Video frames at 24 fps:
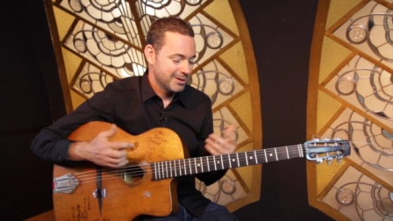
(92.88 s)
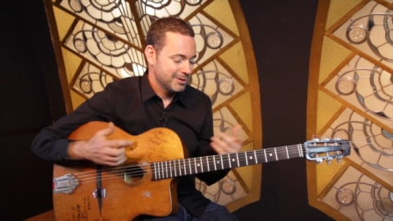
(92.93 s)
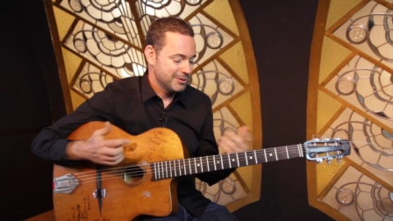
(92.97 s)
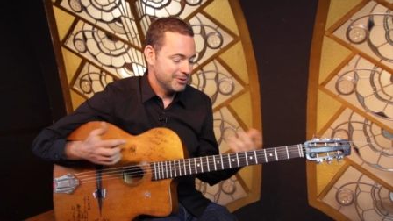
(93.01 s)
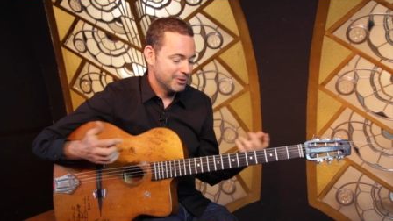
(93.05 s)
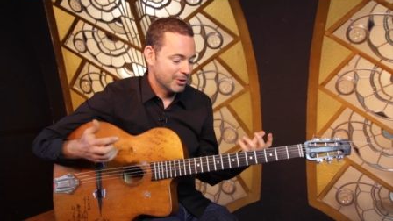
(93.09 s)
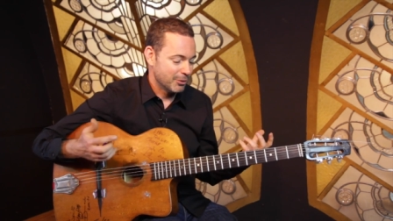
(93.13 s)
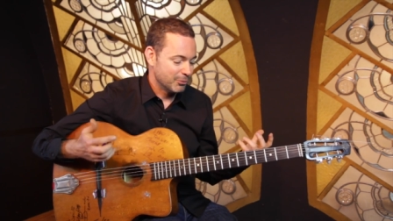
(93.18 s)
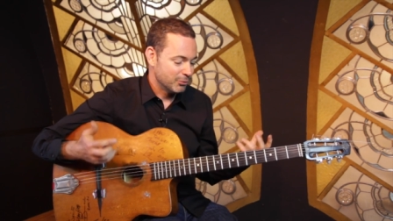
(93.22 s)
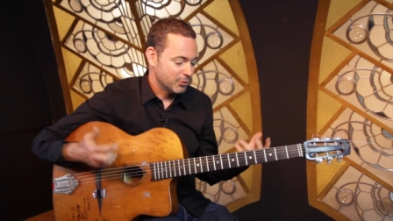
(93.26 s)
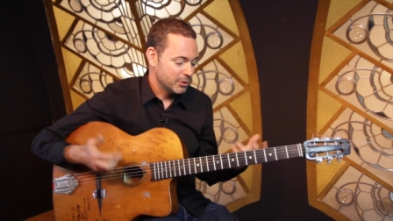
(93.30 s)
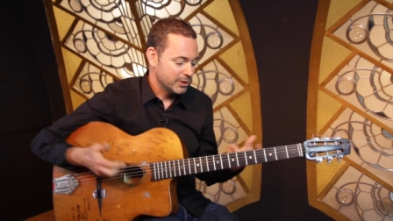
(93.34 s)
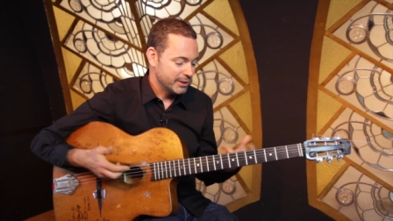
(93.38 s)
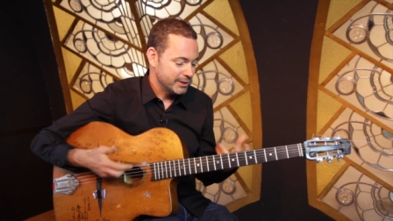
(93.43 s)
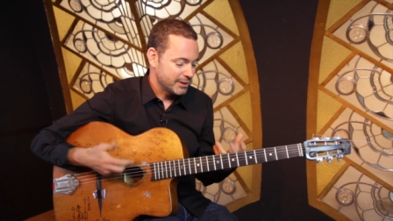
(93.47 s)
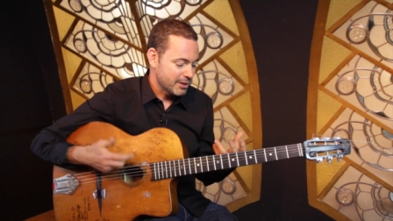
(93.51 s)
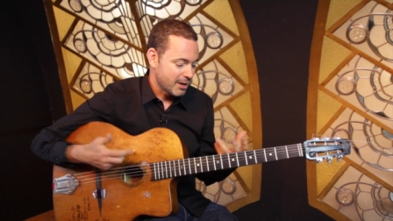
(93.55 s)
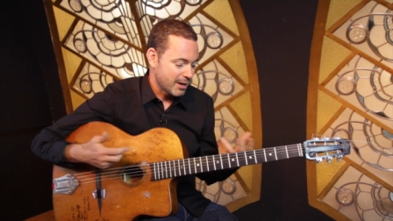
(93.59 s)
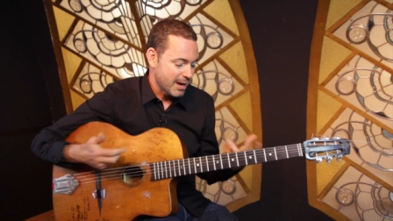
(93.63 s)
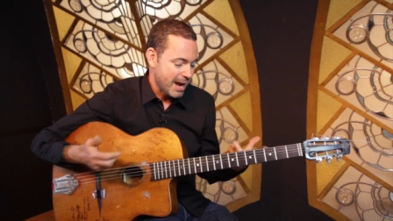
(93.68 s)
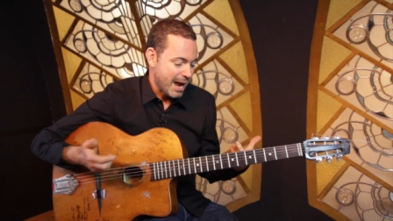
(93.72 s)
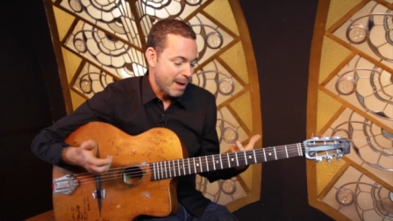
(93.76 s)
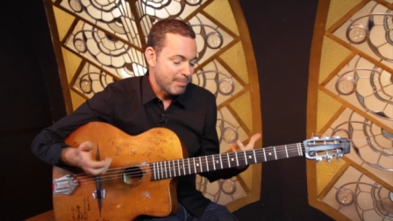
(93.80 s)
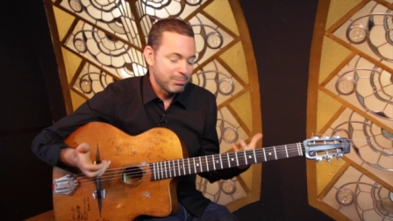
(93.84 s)
you know, really
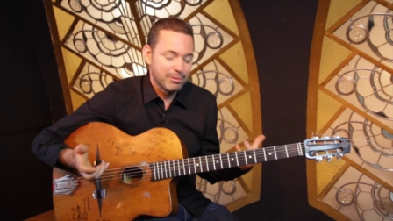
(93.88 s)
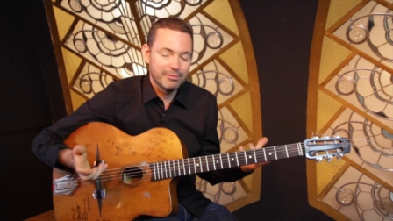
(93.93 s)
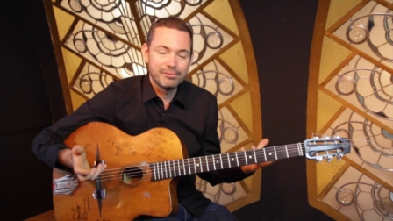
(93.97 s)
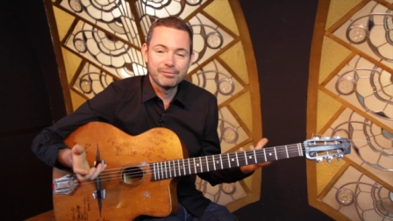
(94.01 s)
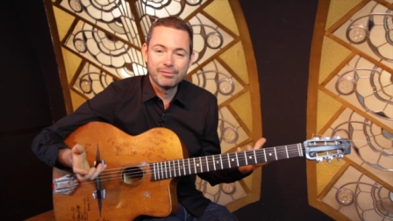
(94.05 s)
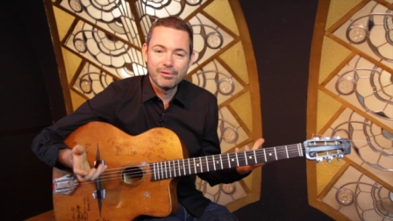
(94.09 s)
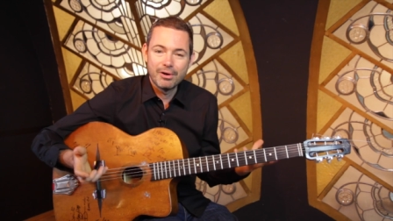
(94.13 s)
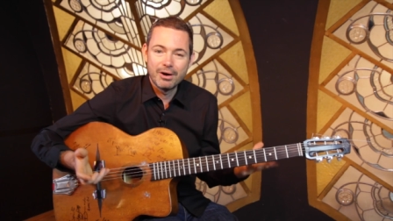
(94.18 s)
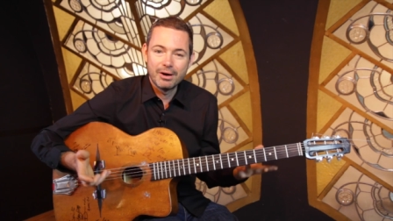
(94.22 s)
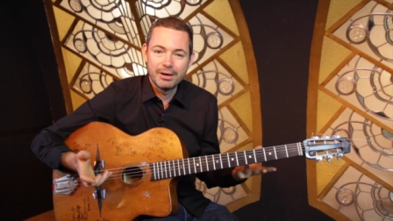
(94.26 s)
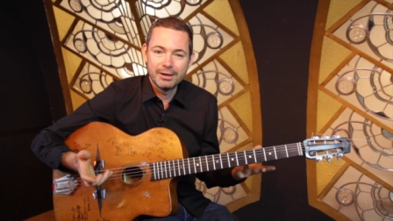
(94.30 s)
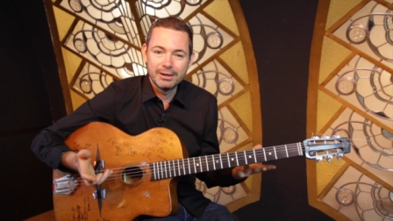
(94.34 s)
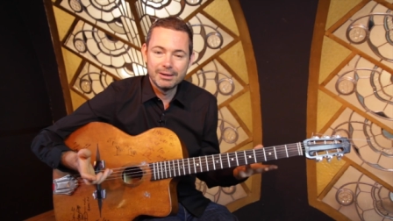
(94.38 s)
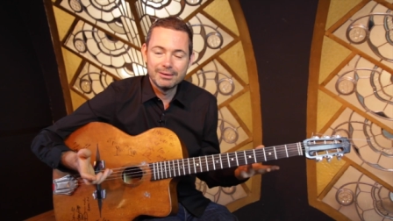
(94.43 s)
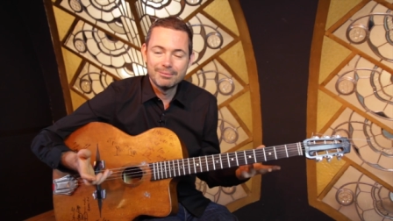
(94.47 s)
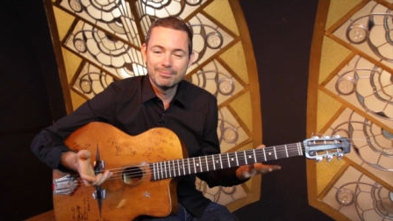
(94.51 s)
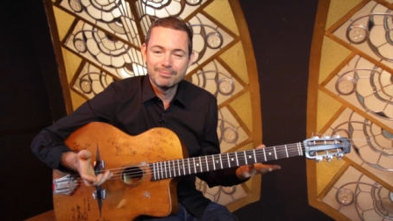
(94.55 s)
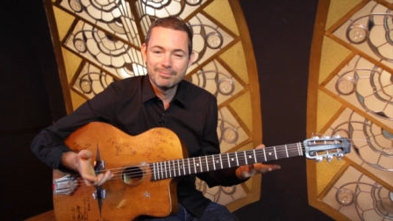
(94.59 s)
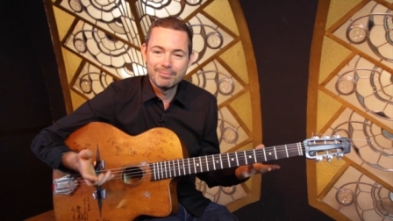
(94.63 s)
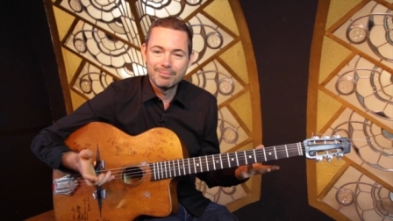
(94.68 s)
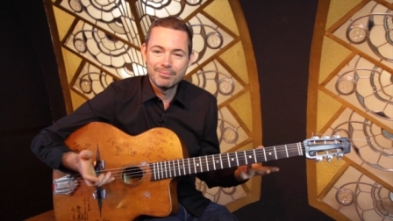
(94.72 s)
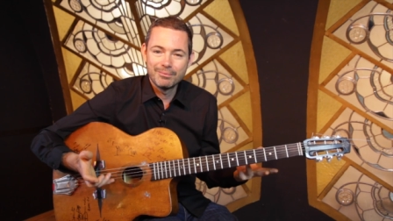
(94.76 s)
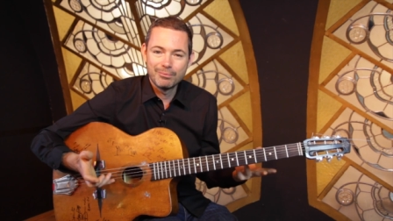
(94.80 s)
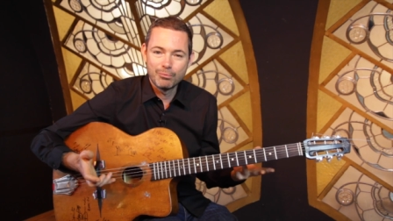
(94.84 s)
kind of amplify
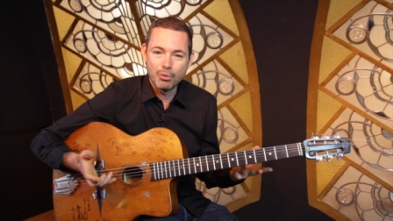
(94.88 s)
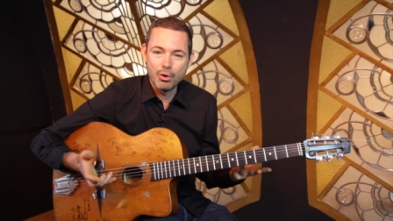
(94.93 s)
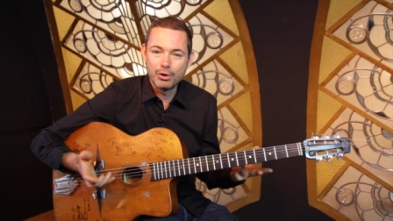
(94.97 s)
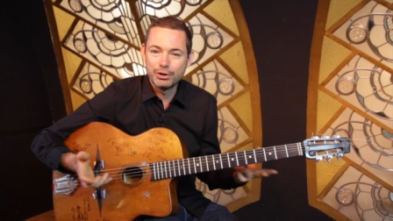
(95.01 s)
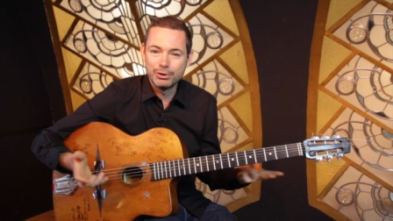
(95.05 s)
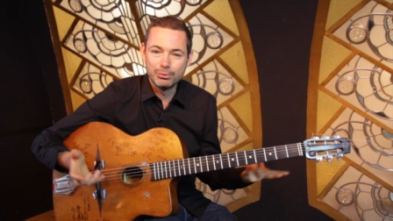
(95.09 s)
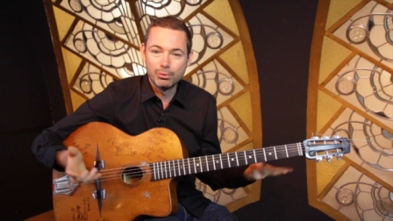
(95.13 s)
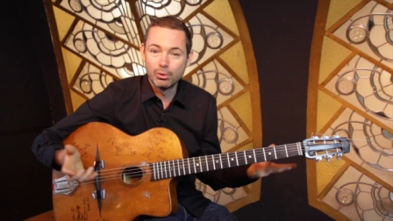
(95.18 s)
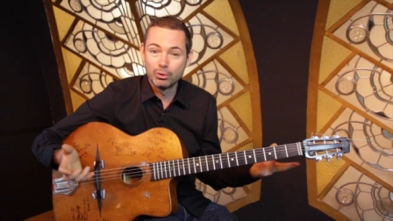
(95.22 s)
what you